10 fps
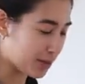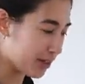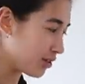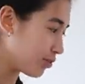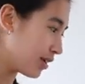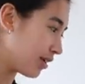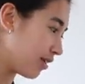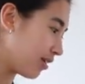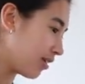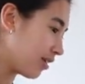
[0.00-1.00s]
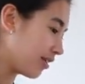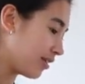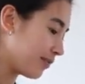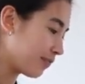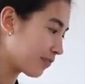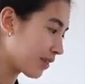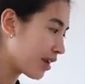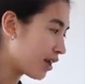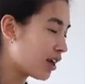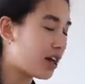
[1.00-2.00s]
because we are
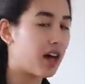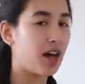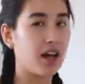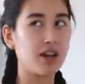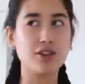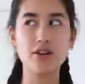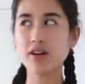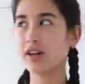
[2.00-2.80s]
not